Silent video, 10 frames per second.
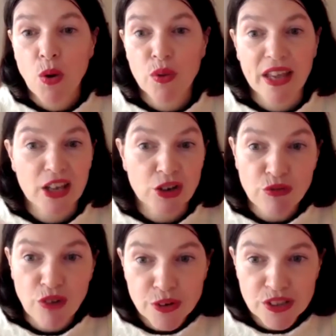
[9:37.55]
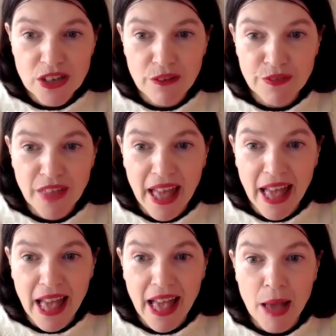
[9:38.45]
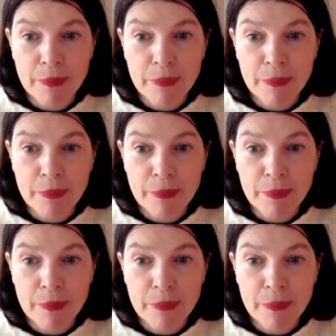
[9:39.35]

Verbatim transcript: or they could grow stuff there.